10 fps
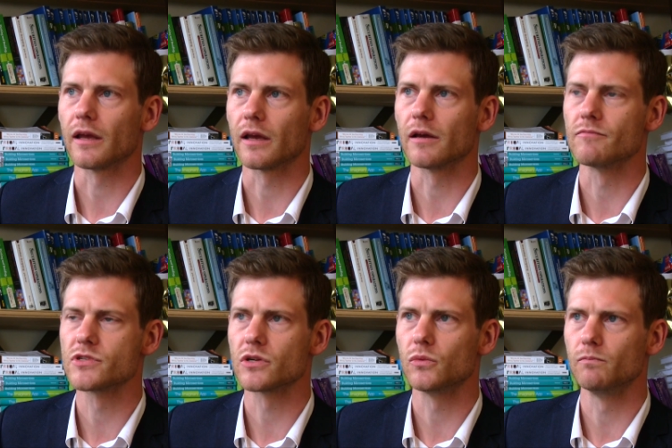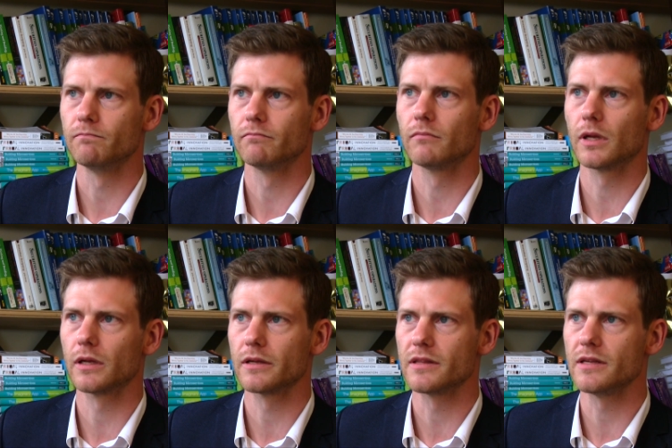
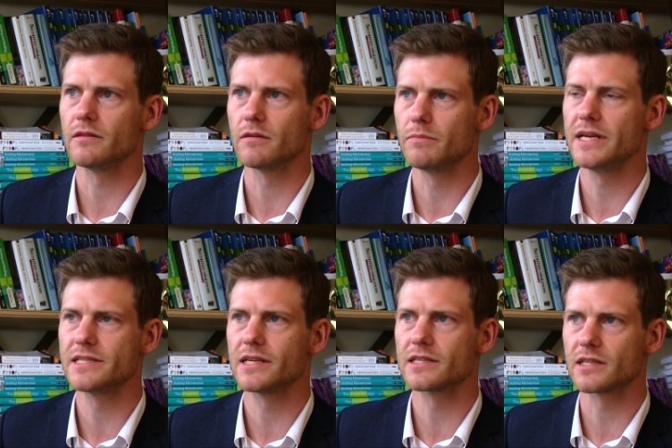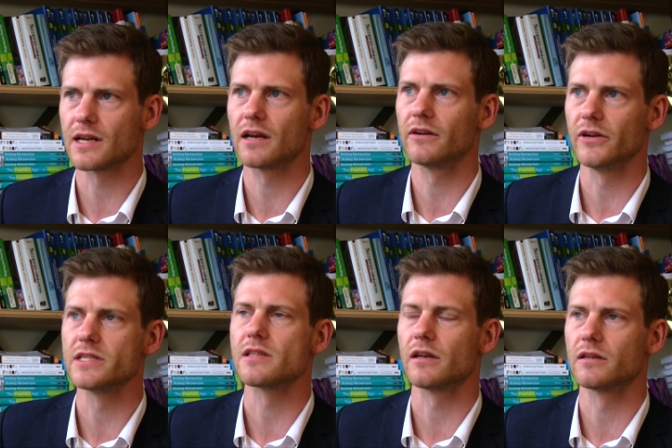the basic scenario
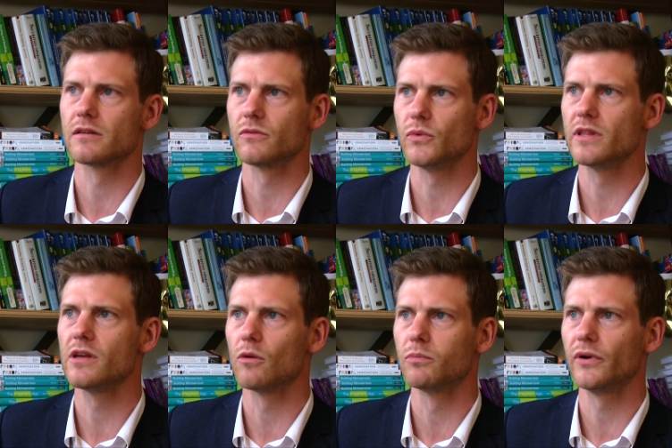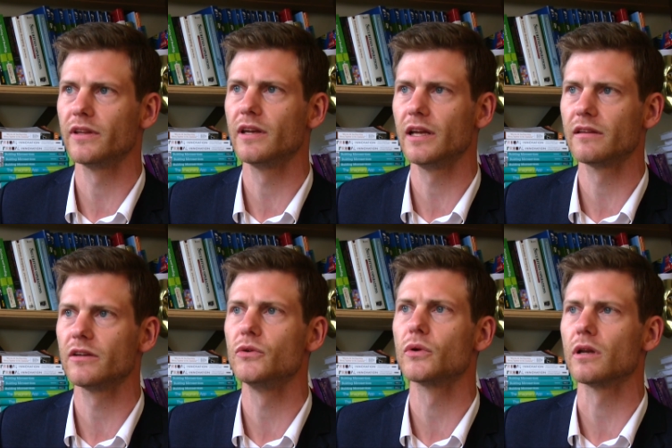is that with the operator
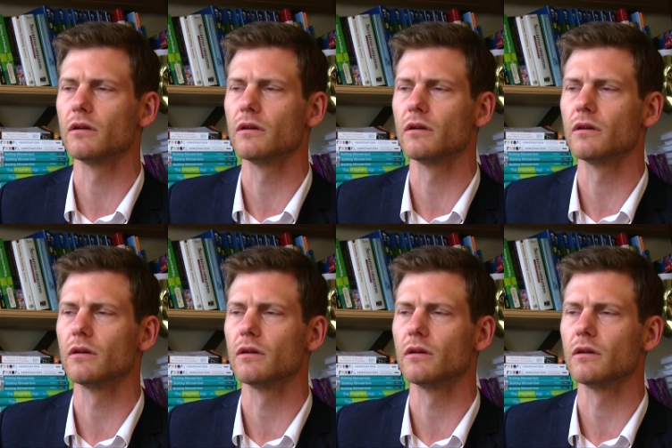data you